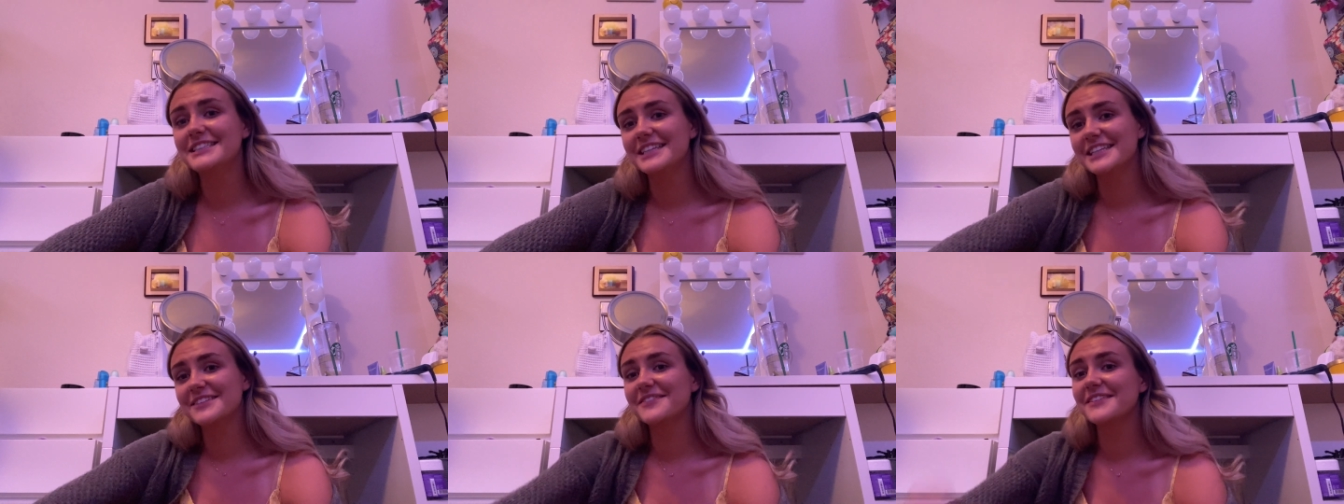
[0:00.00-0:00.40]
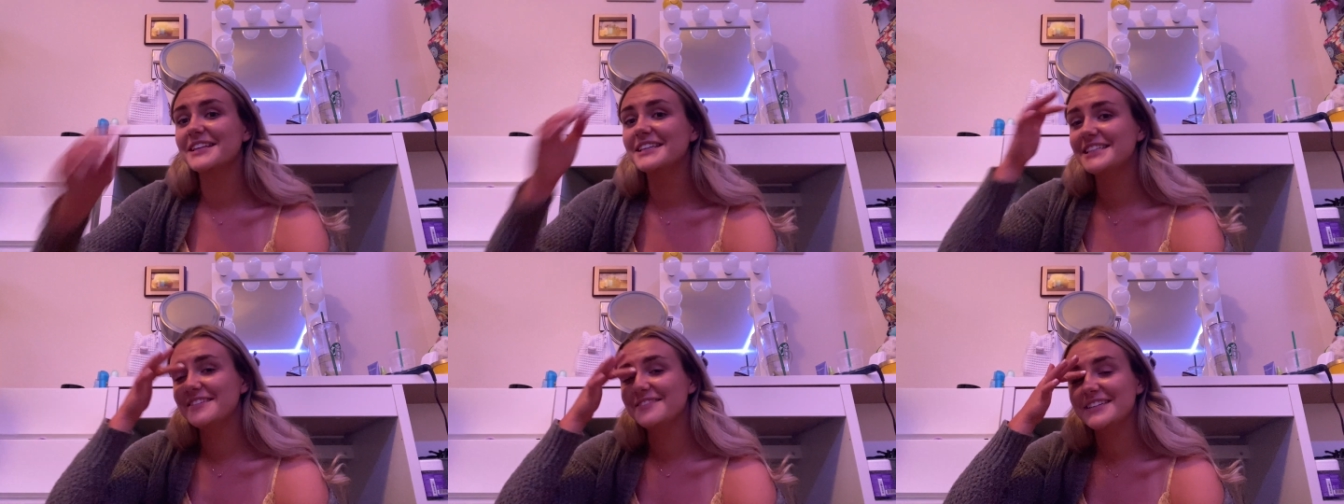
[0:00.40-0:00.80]
just for the
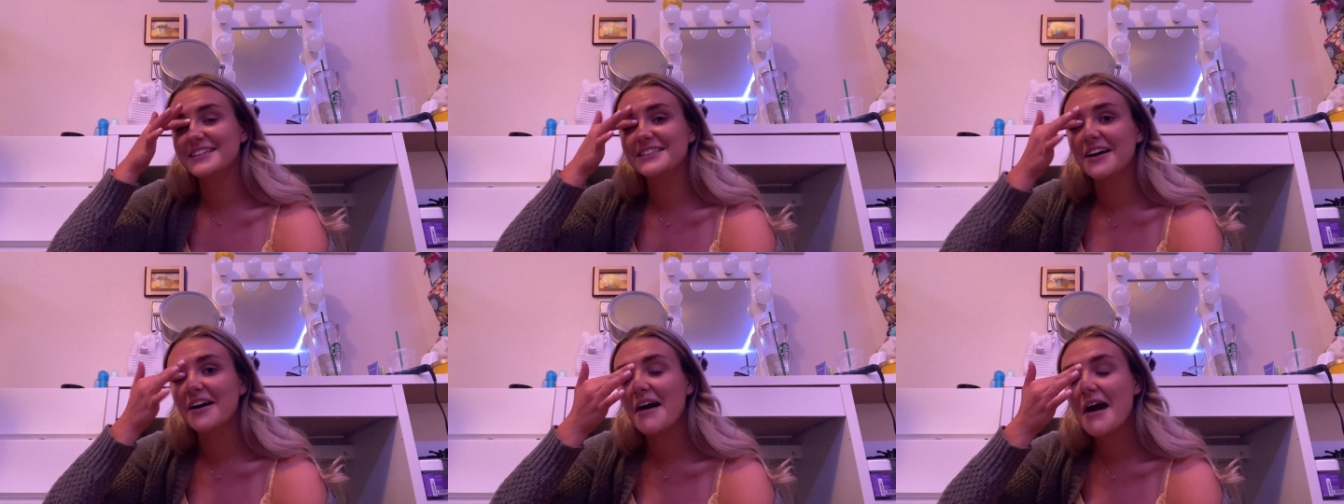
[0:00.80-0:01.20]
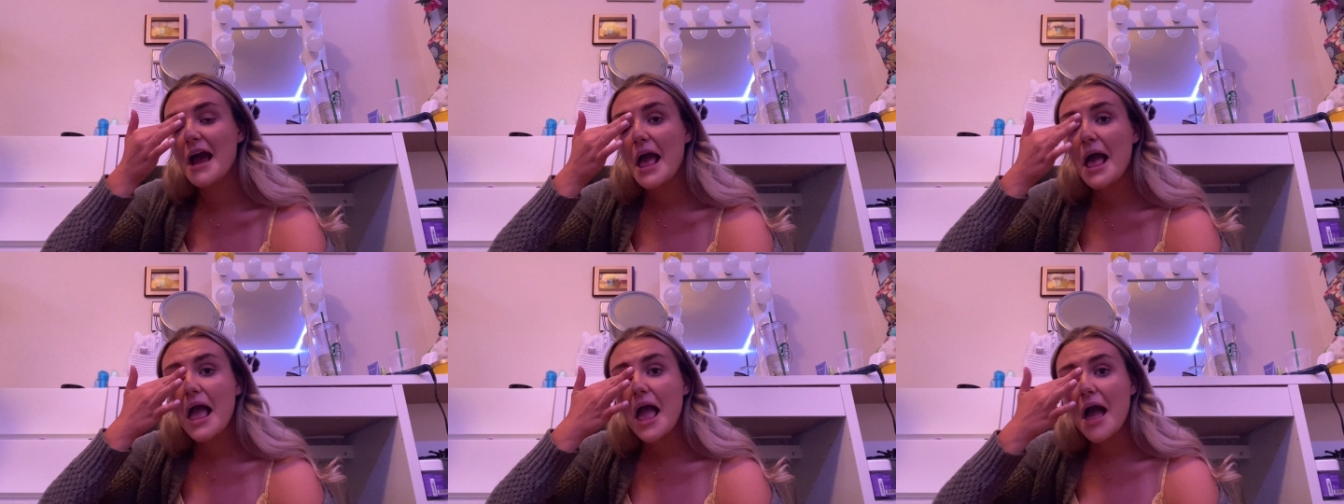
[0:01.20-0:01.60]
TV show.
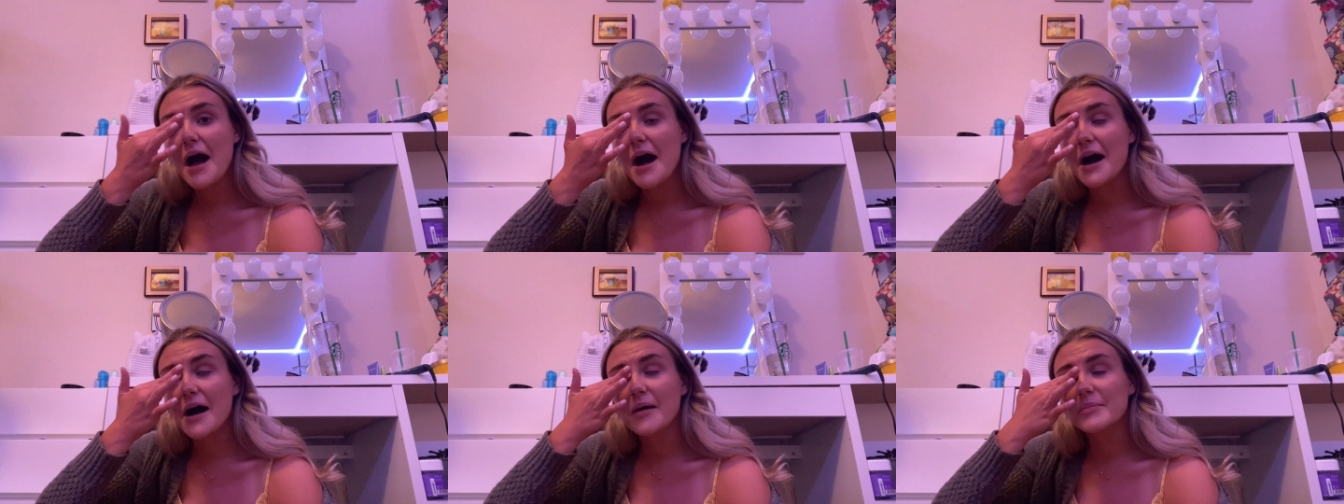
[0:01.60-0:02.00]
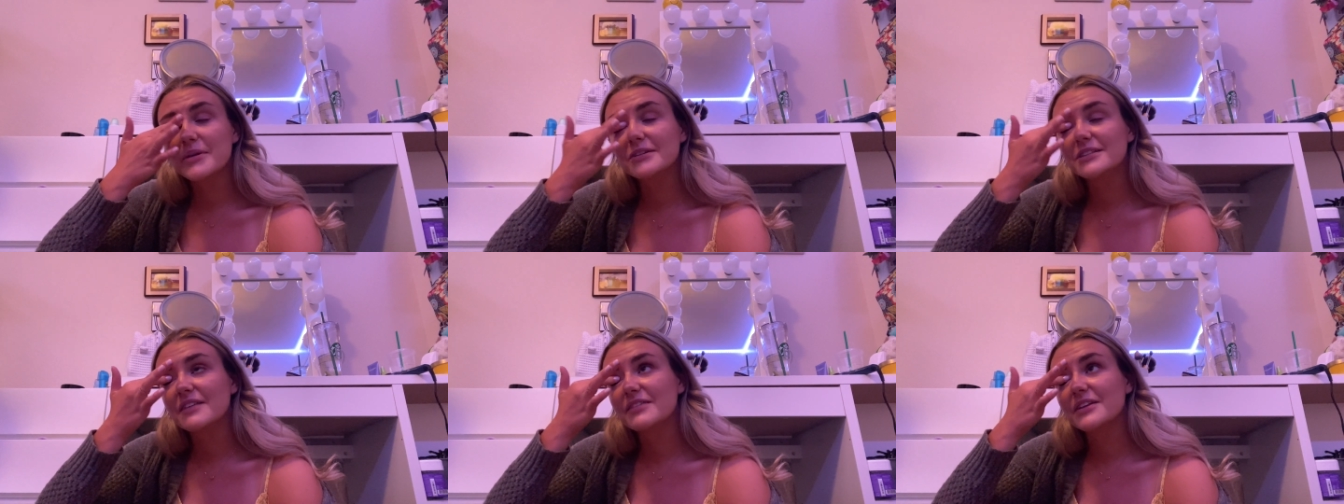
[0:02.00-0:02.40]
Um, but it
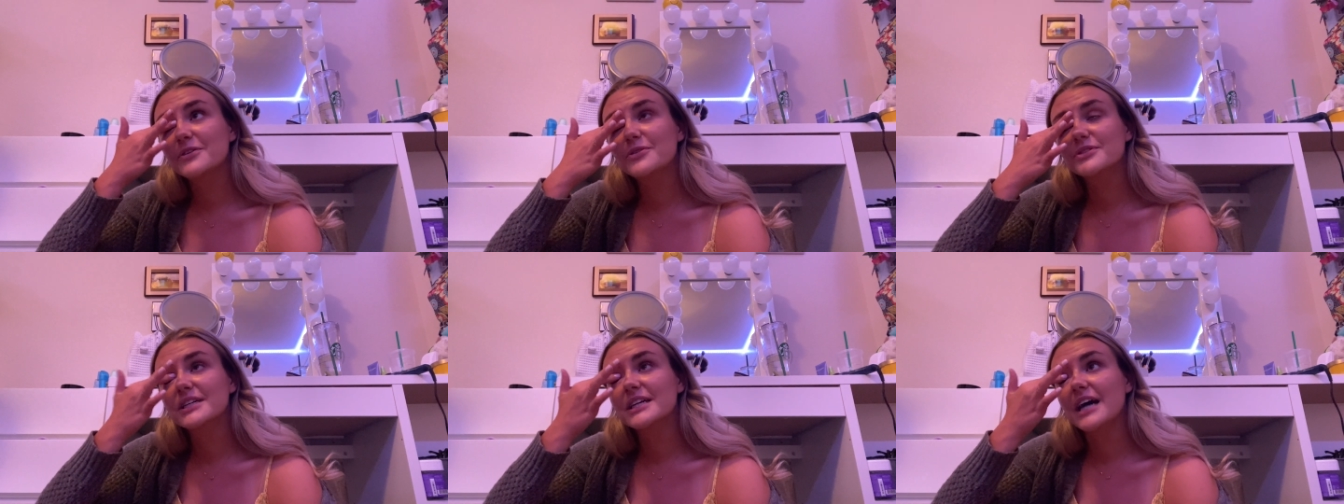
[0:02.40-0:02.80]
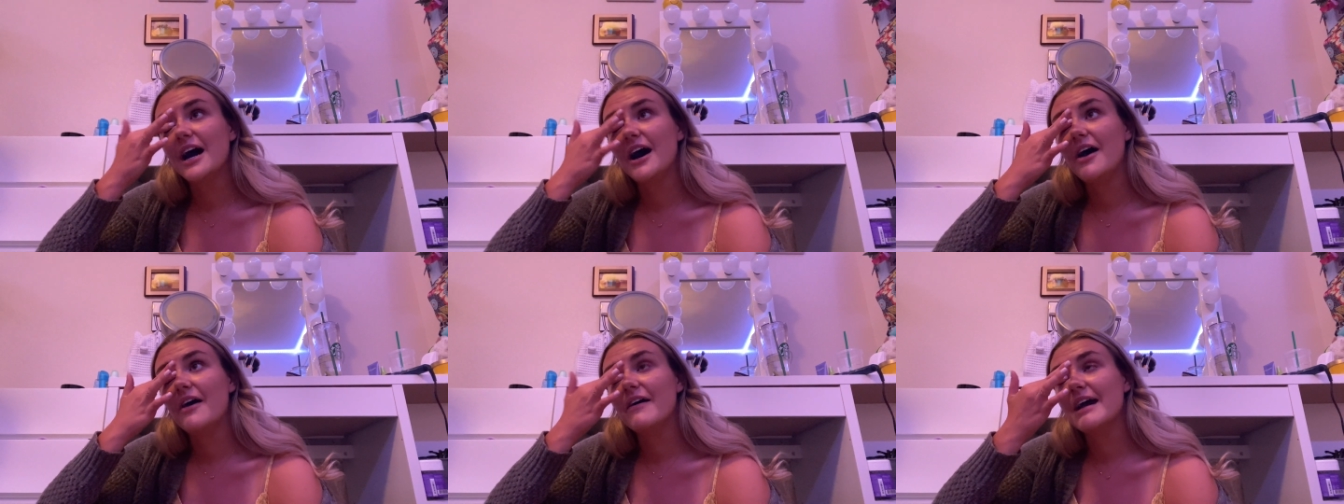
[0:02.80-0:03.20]
was definitely cool to
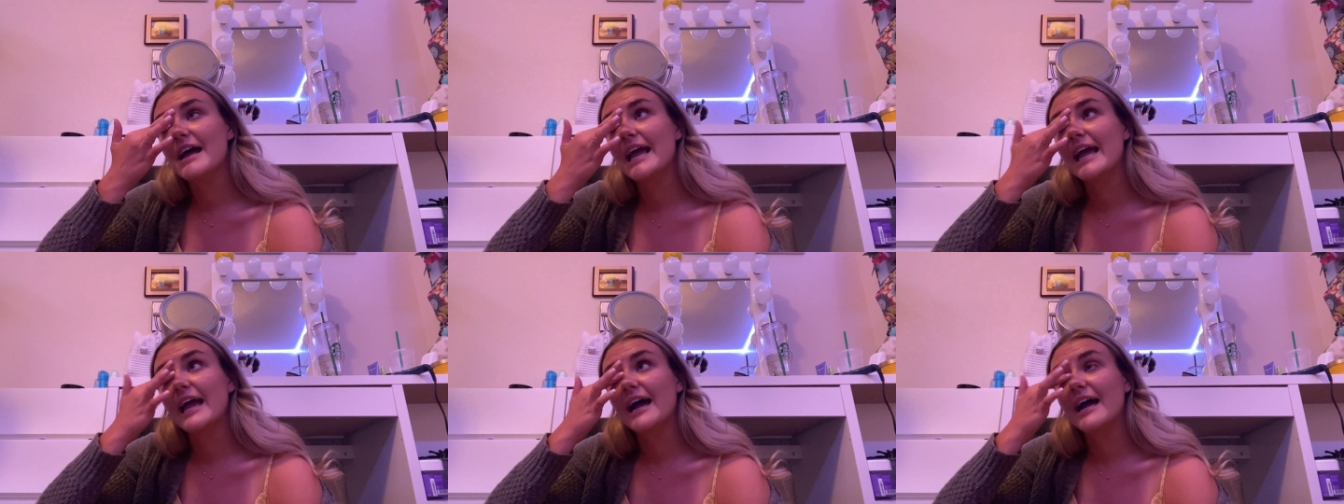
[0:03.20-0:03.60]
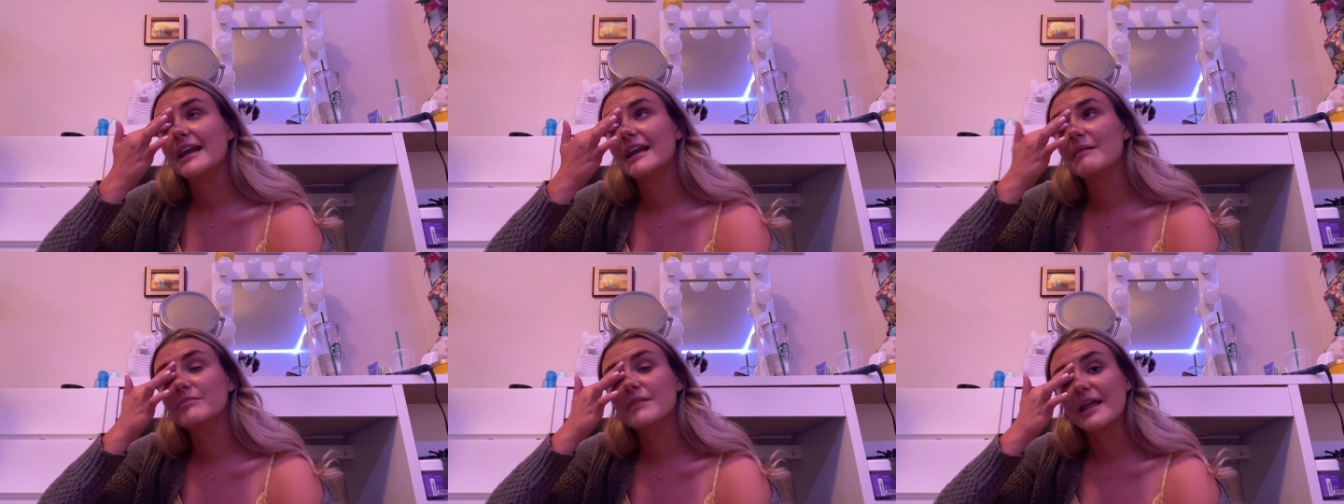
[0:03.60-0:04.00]
go
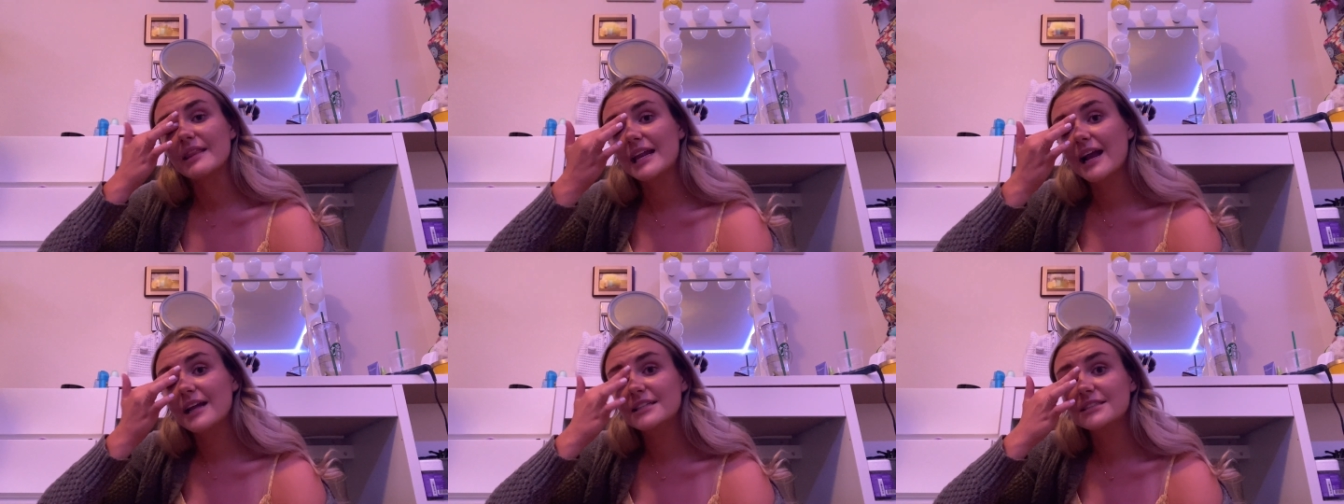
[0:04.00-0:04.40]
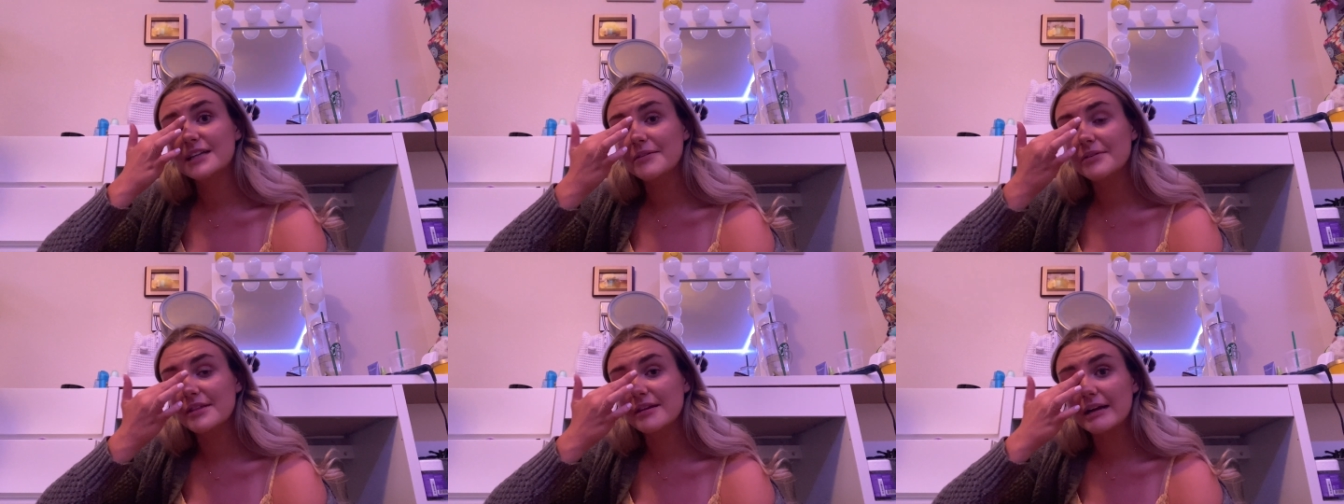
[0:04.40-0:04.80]
and I'm glad that I got to
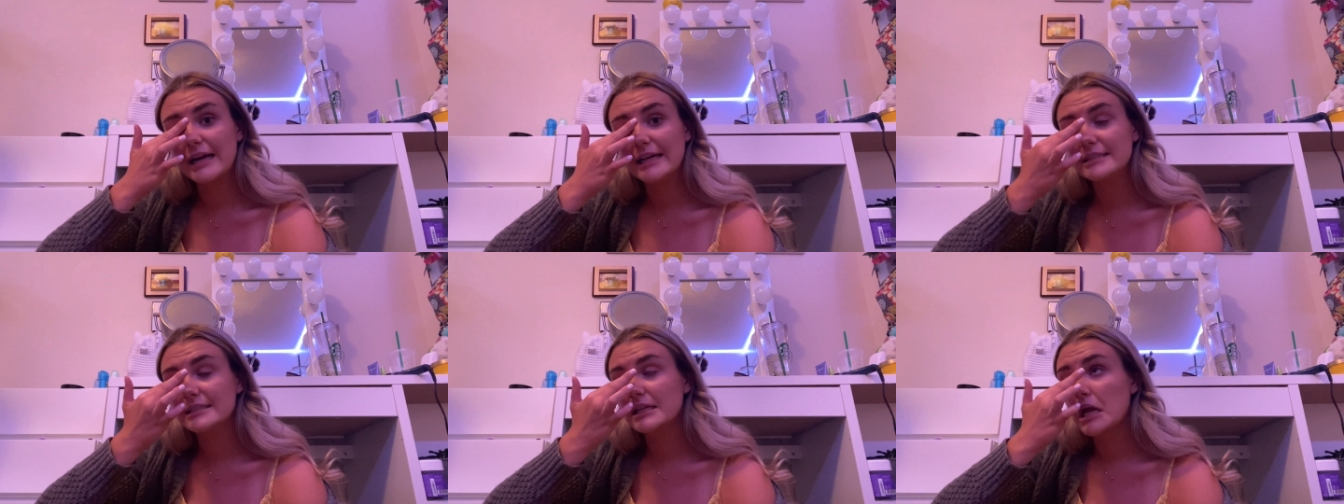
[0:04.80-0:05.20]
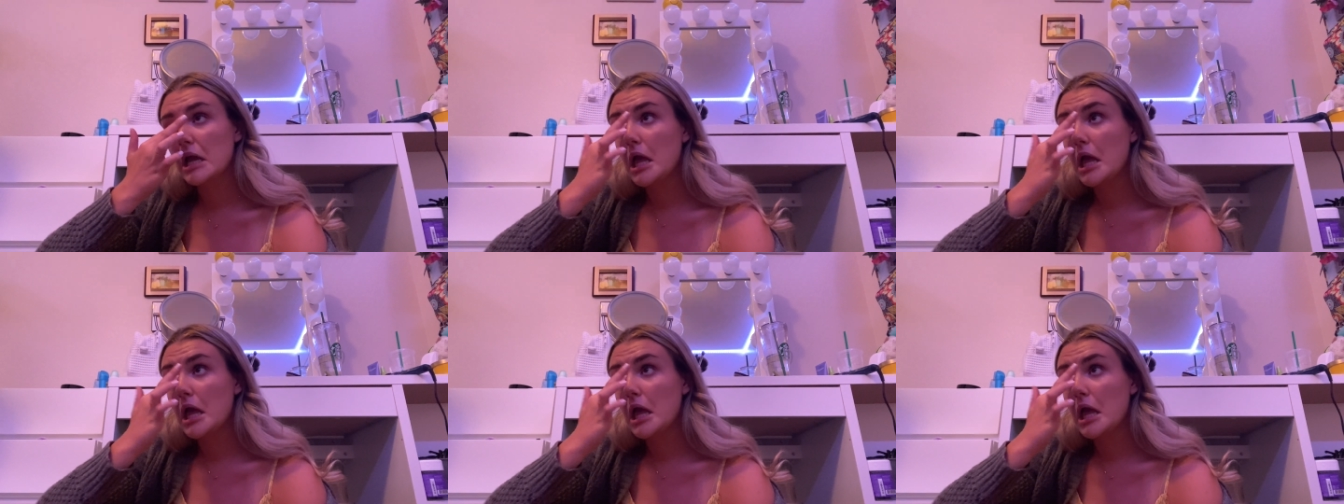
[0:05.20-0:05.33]
share with you guys.